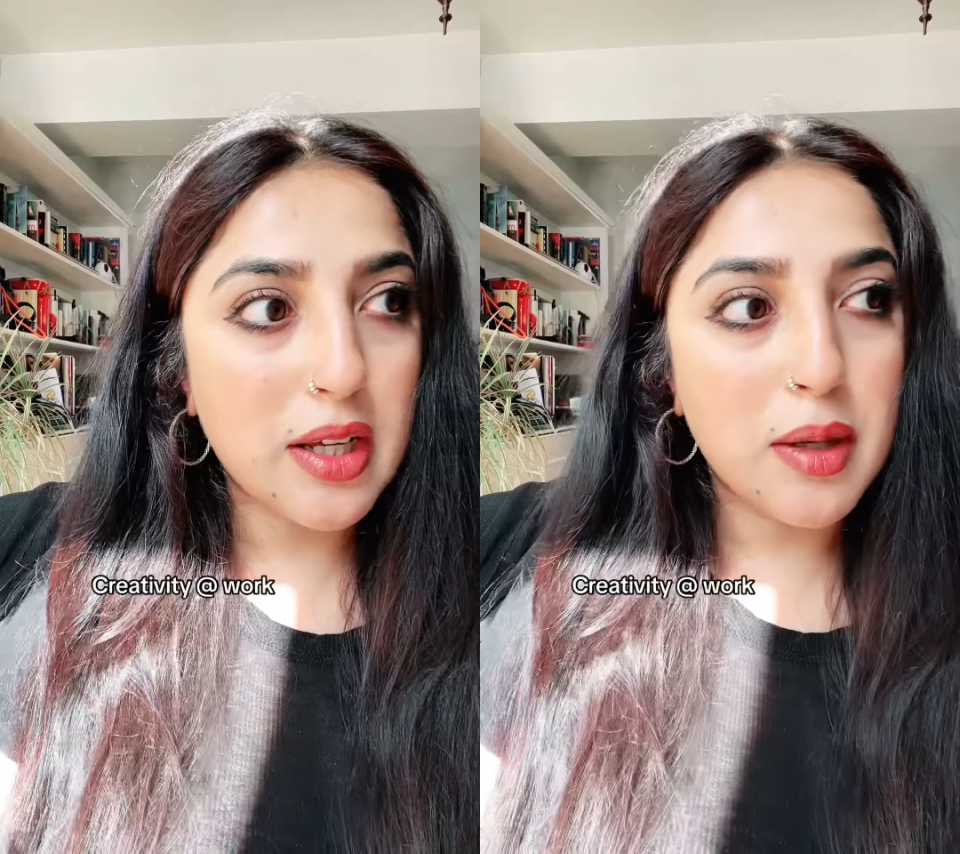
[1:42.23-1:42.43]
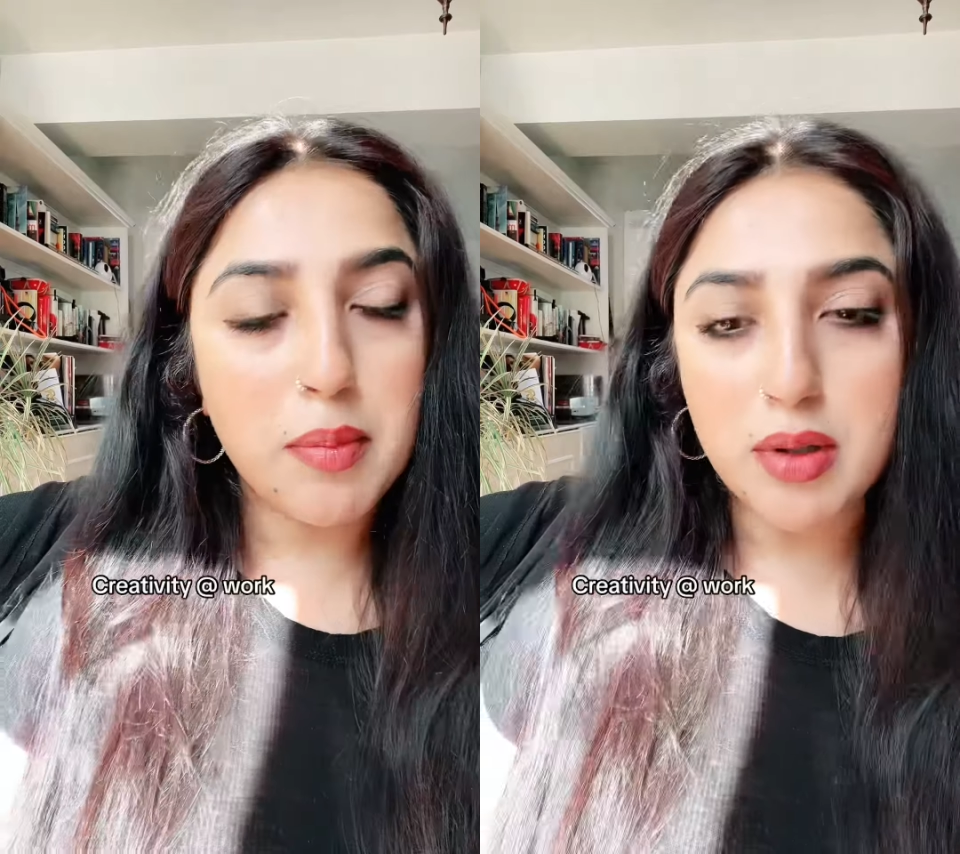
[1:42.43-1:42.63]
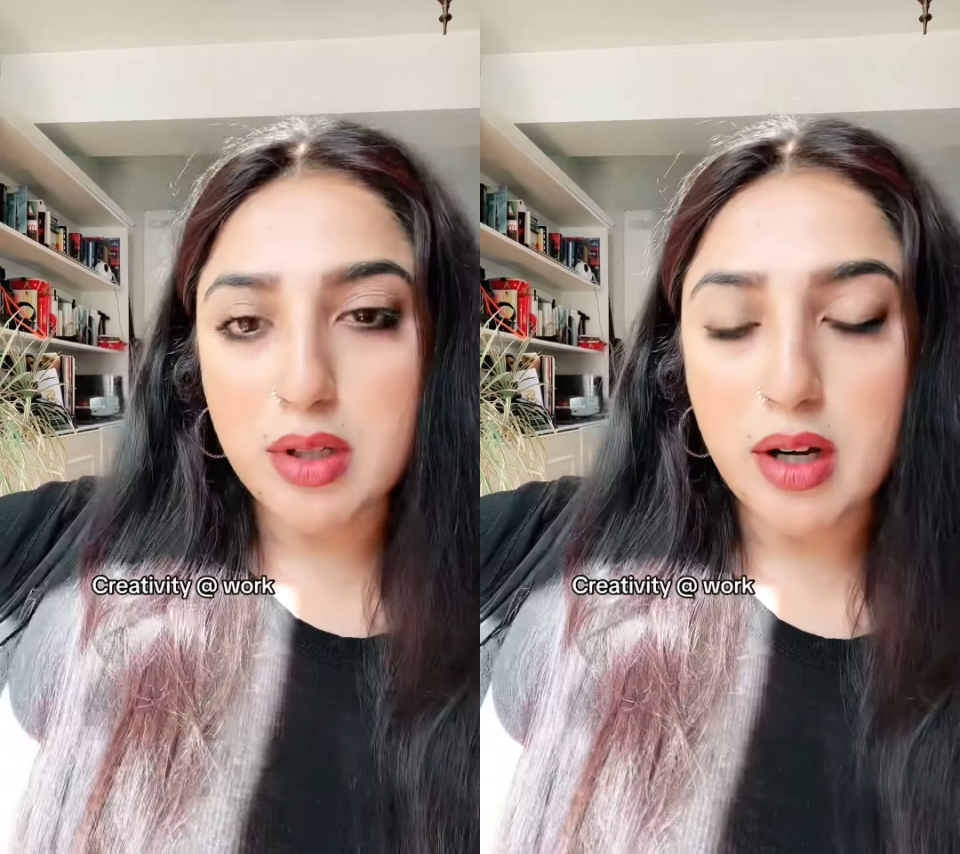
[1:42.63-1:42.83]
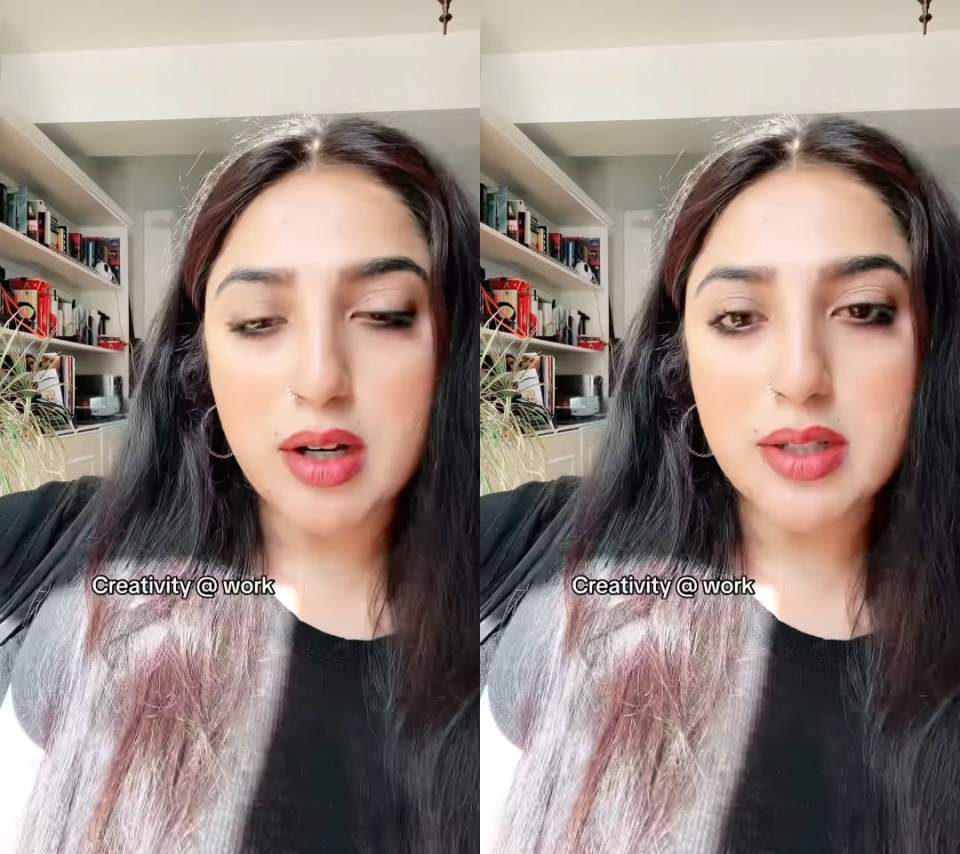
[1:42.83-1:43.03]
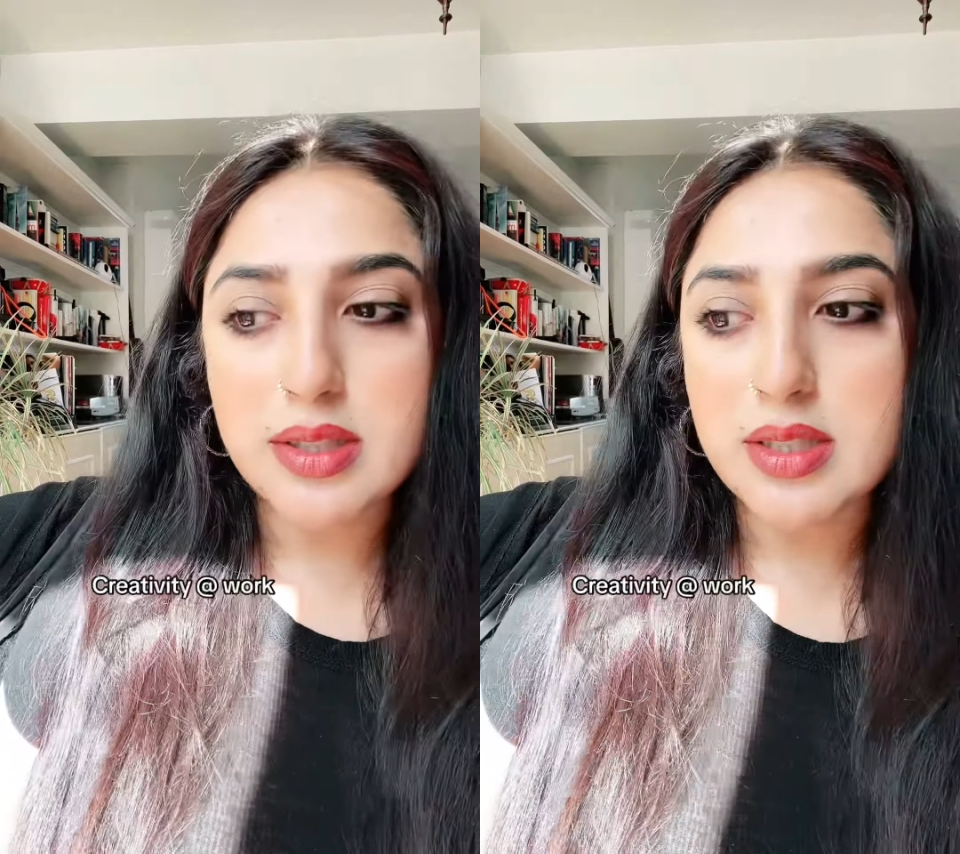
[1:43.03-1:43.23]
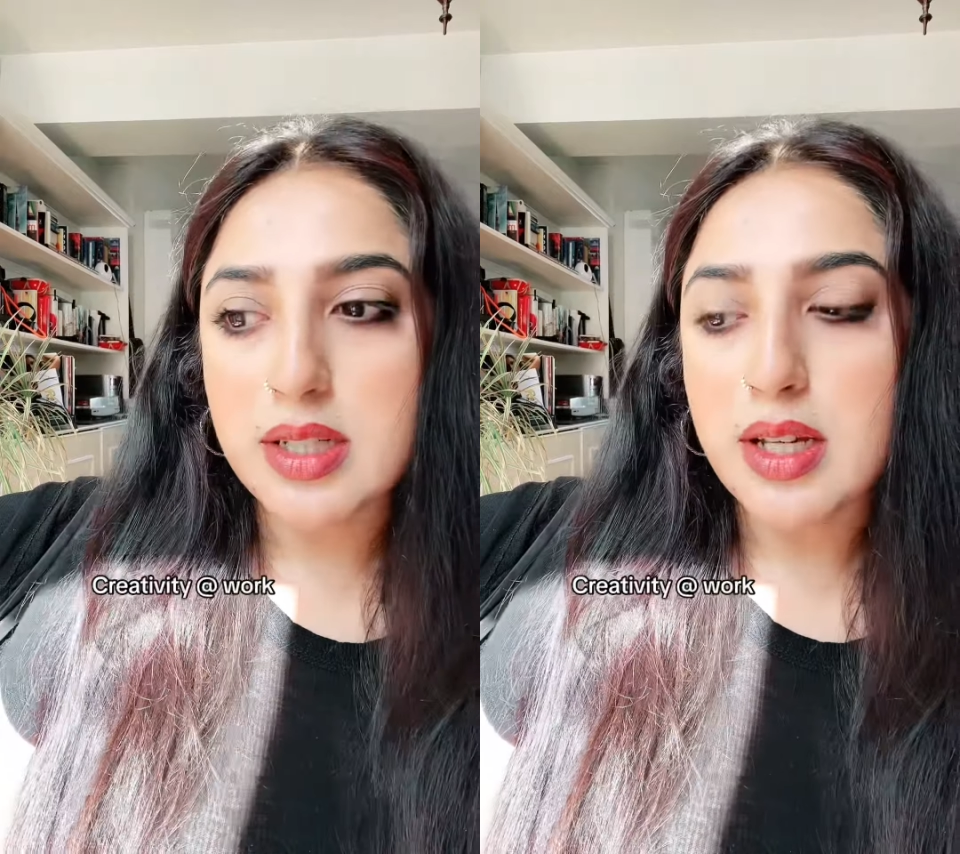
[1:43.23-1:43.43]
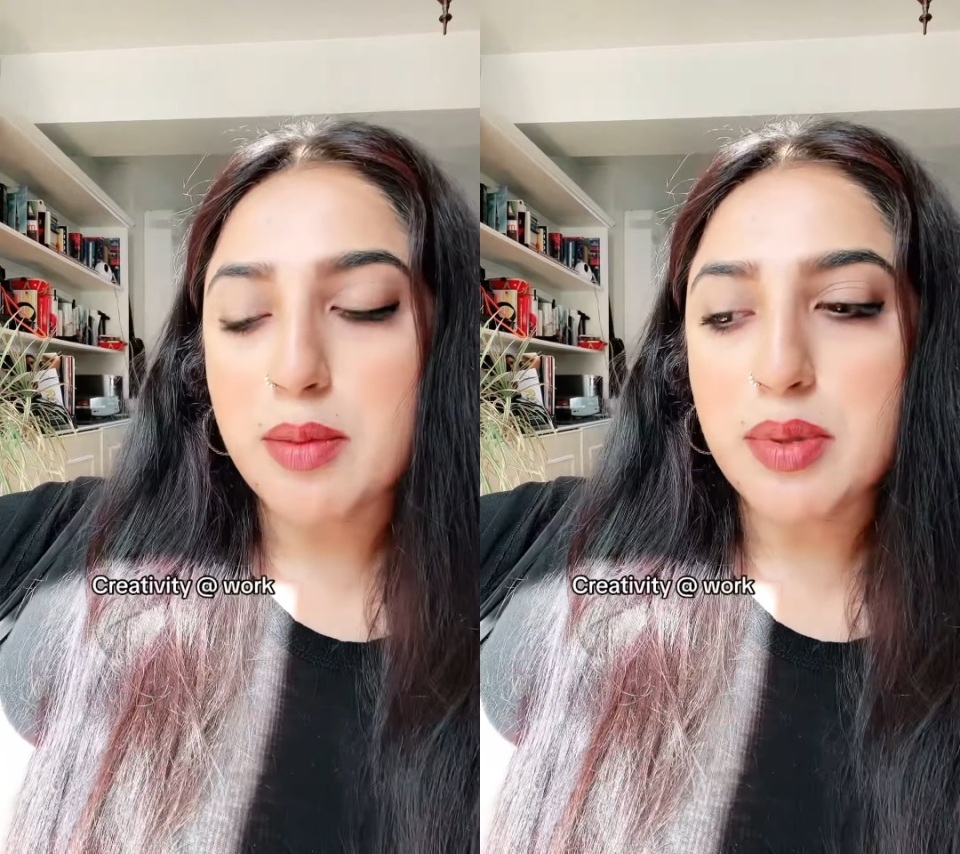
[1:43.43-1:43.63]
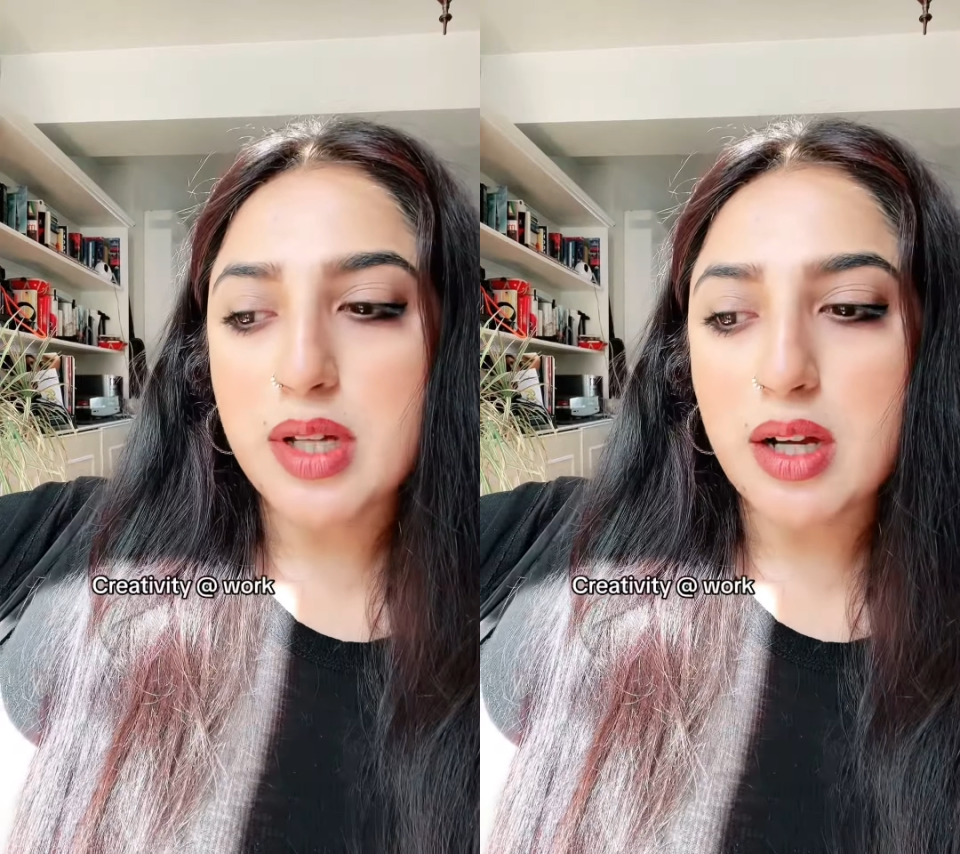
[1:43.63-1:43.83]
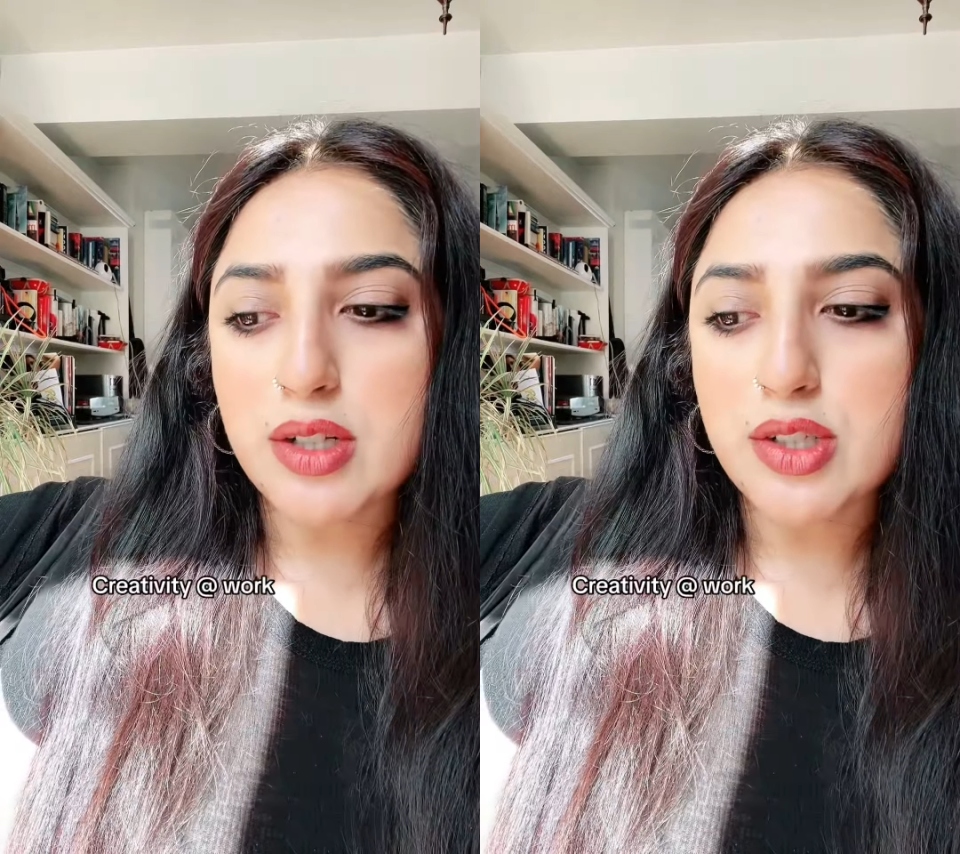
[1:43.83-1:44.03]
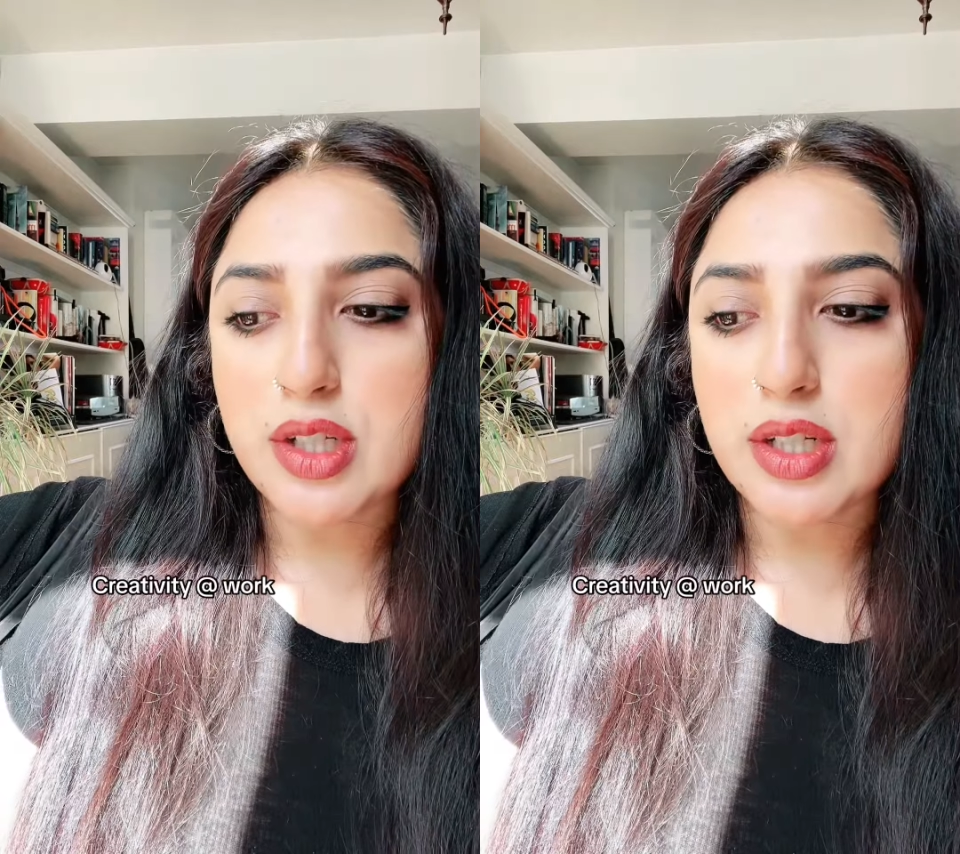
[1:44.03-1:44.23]
podcast
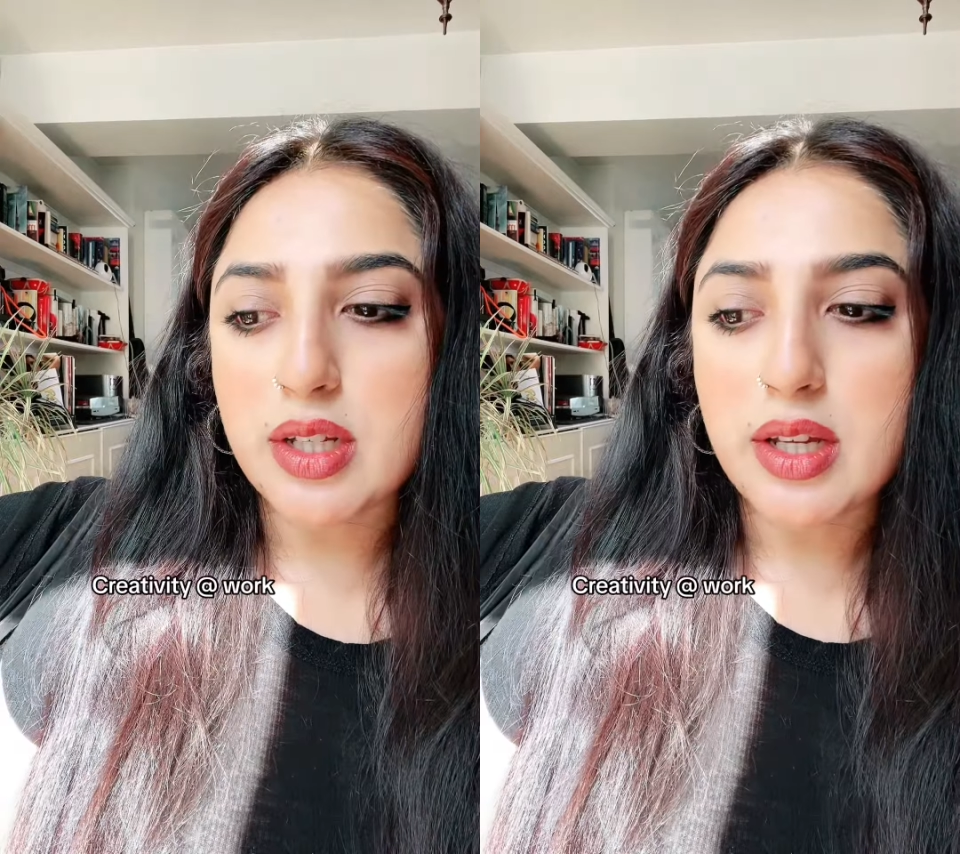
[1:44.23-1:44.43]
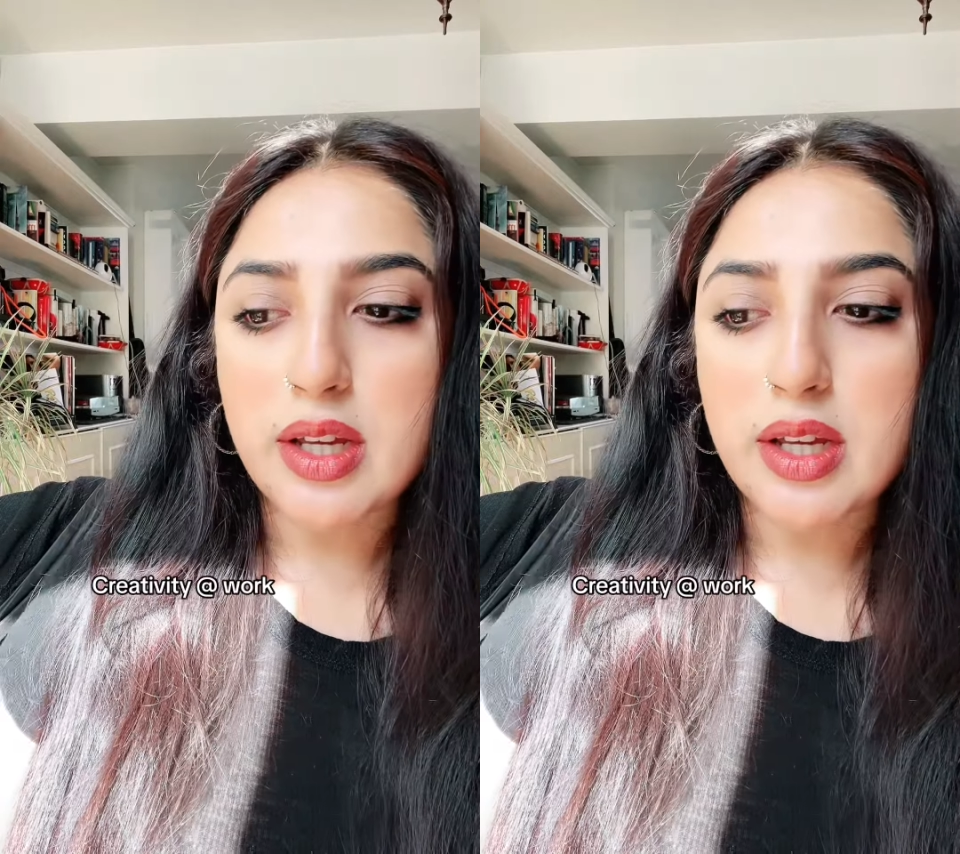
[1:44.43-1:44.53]
production,